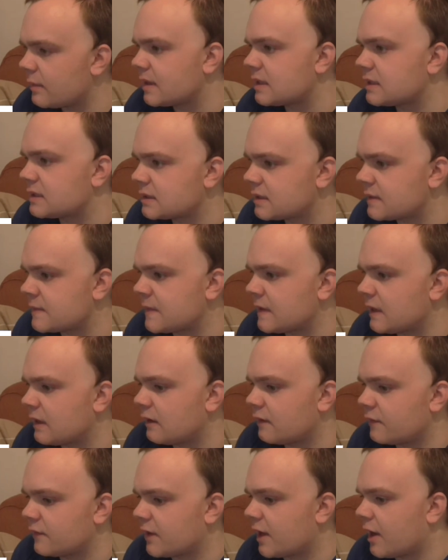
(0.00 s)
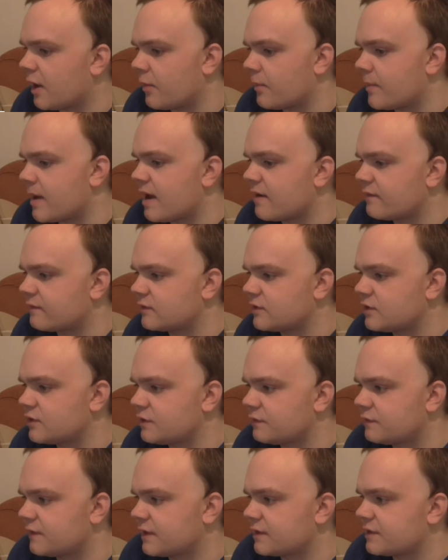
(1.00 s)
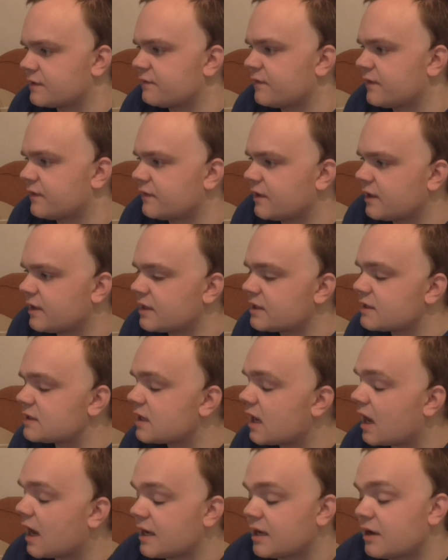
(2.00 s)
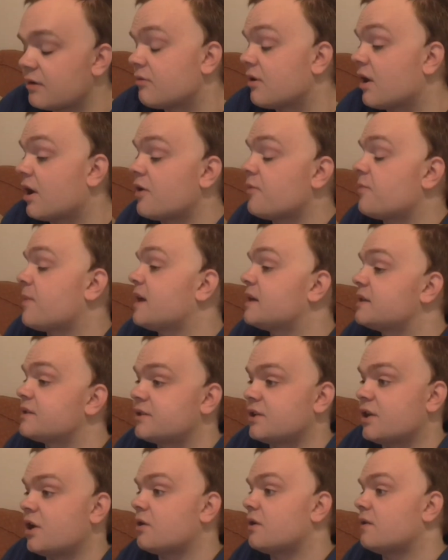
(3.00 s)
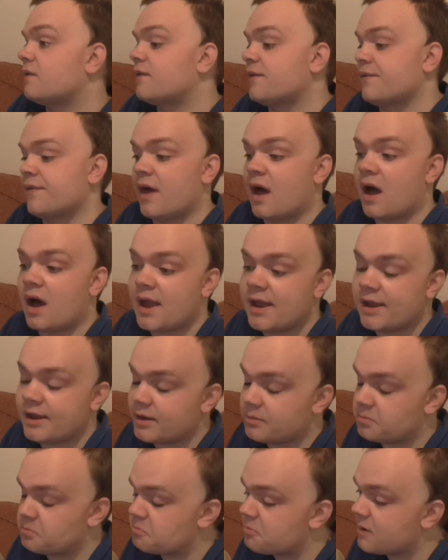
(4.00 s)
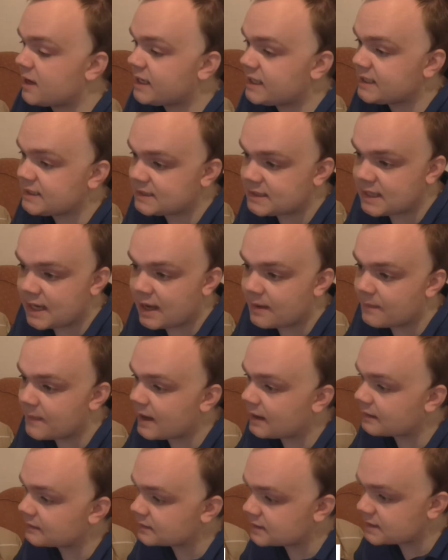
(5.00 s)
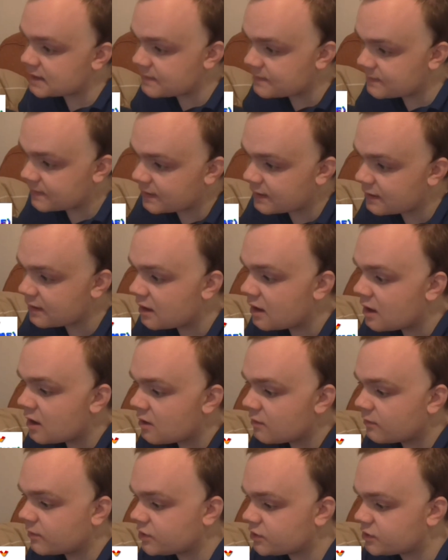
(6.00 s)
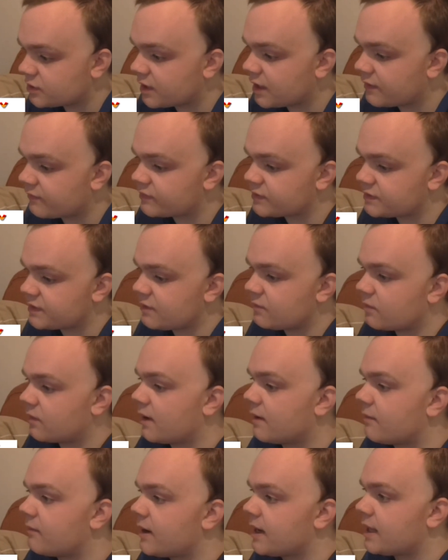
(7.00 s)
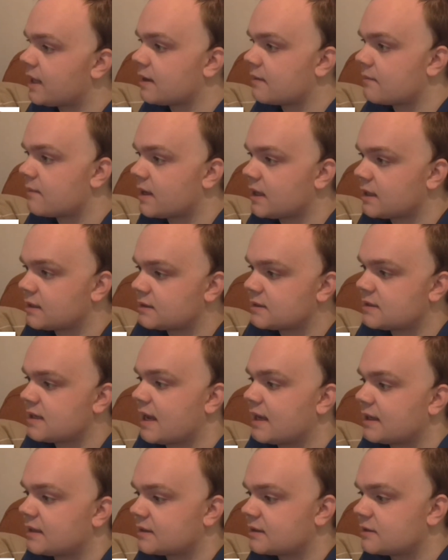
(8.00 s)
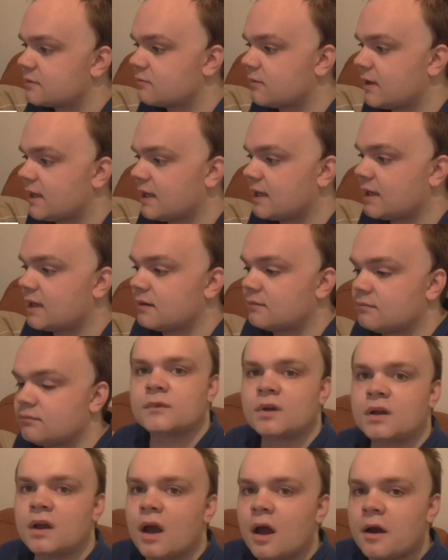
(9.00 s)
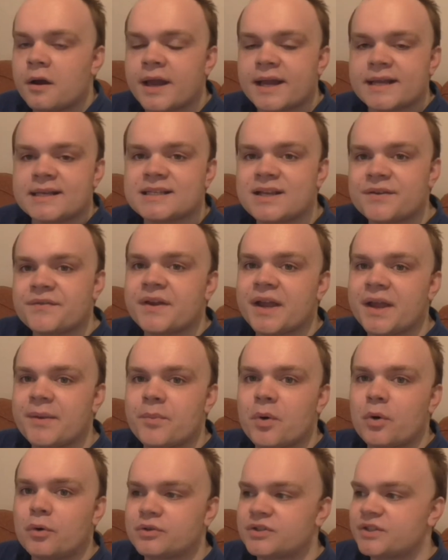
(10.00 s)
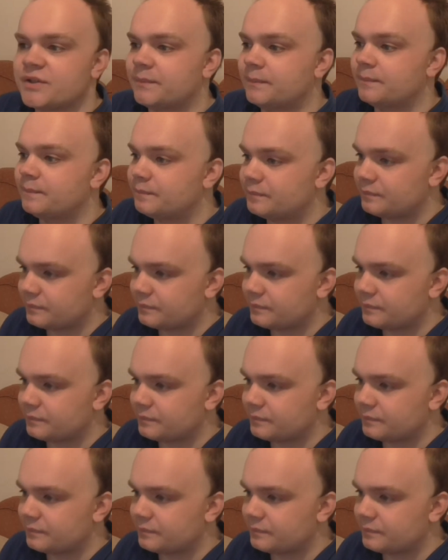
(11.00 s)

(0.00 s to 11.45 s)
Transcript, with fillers: bit similar of how Battlefront 2015 is. I don't know, that's the only thing that I could really say about it, but we're just going to have to see what it really means next week. Okay, something important.